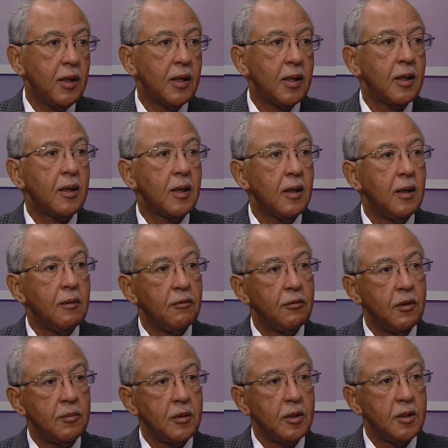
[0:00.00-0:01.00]
It can come
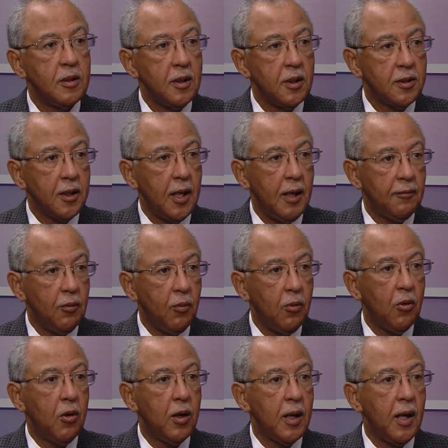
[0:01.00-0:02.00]
from the disc having
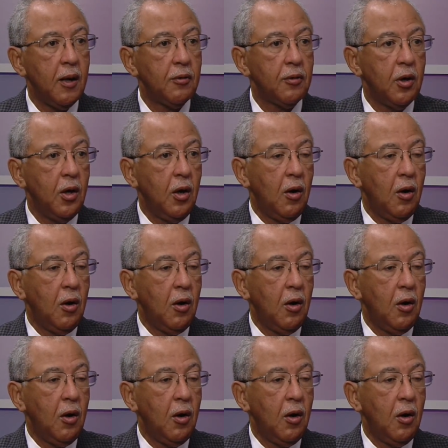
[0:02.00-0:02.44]
worn out